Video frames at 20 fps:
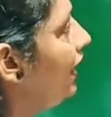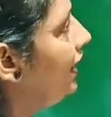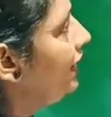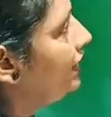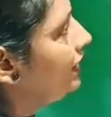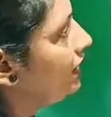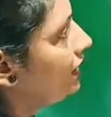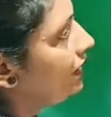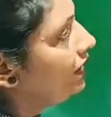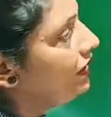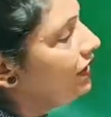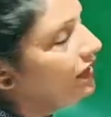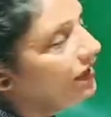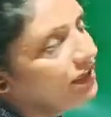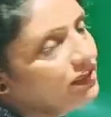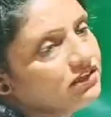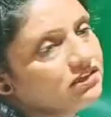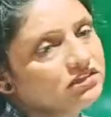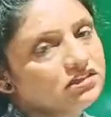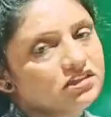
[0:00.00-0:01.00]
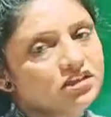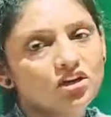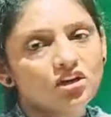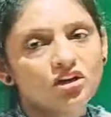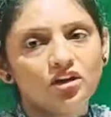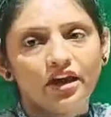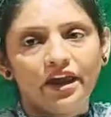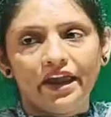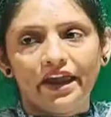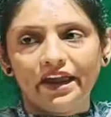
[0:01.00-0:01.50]
and it is
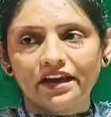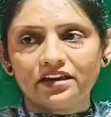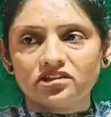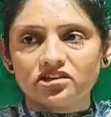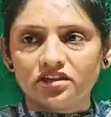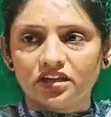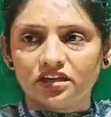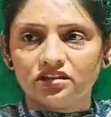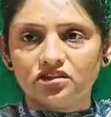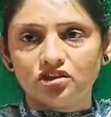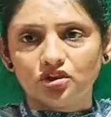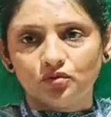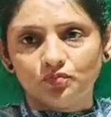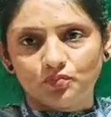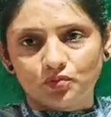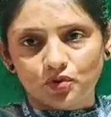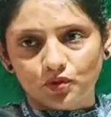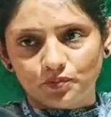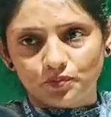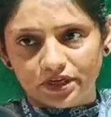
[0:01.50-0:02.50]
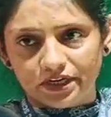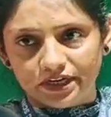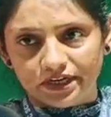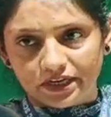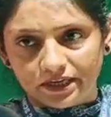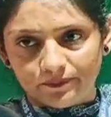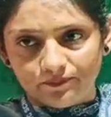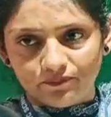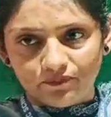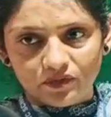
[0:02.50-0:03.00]
extensive
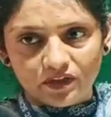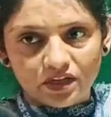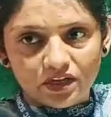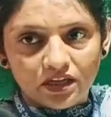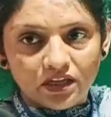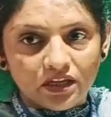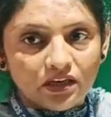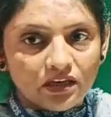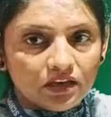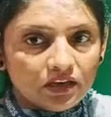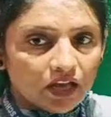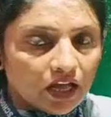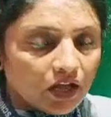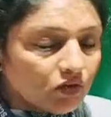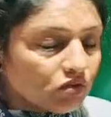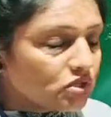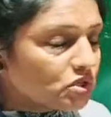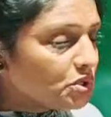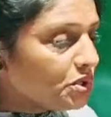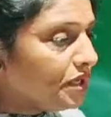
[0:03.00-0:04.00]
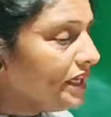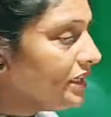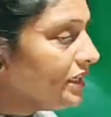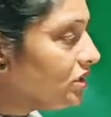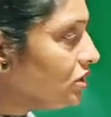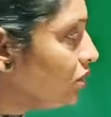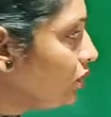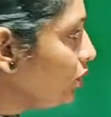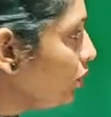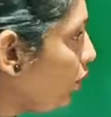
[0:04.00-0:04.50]
property. Now
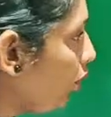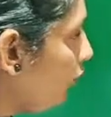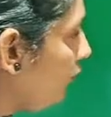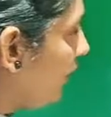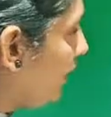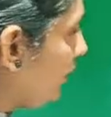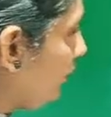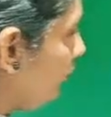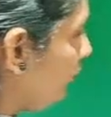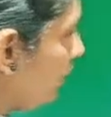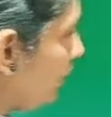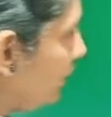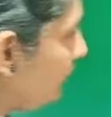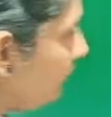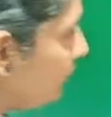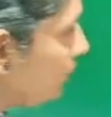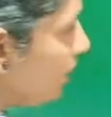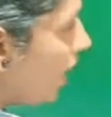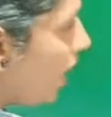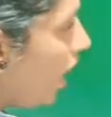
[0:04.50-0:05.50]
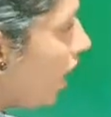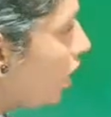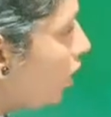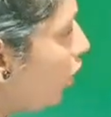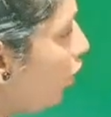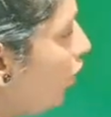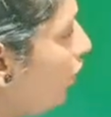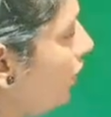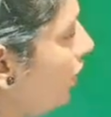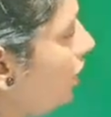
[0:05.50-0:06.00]
students, you know very well,
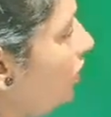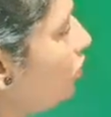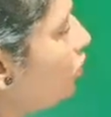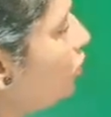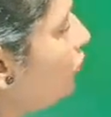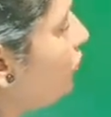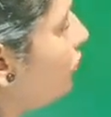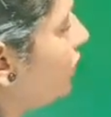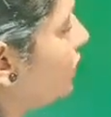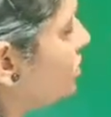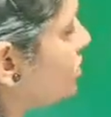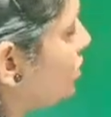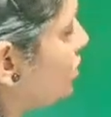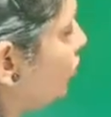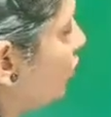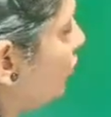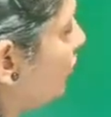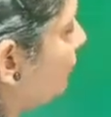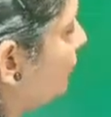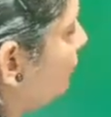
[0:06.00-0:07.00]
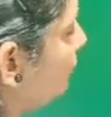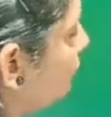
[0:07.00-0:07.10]
according to first law